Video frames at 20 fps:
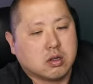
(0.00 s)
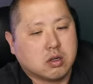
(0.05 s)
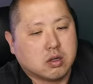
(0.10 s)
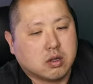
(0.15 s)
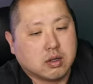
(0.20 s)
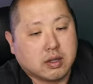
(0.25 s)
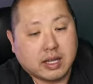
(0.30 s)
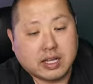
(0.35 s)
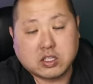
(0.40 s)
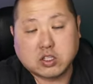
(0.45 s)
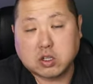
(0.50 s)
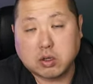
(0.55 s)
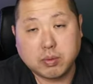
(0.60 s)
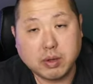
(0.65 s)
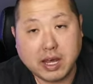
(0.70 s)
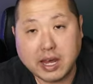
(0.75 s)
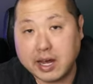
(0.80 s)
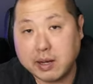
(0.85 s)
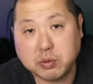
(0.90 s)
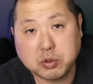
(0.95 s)
that's going to be
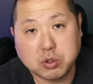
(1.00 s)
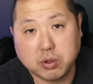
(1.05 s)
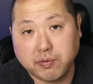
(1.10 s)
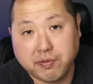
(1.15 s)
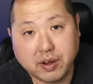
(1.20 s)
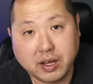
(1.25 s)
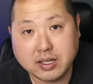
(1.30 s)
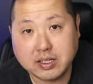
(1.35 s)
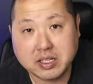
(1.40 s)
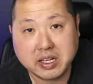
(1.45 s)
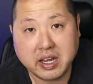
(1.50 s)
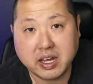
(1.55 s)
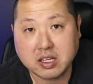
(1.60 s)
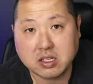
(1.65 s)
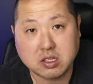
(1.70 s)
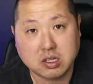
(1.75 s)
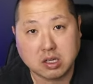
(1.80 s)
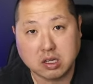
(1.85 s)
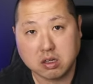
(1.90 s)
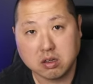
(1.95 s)
absolutely
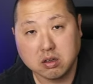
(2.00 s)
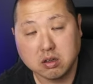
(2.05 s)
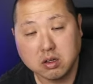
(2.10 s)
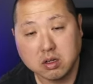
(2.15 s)
fantastic.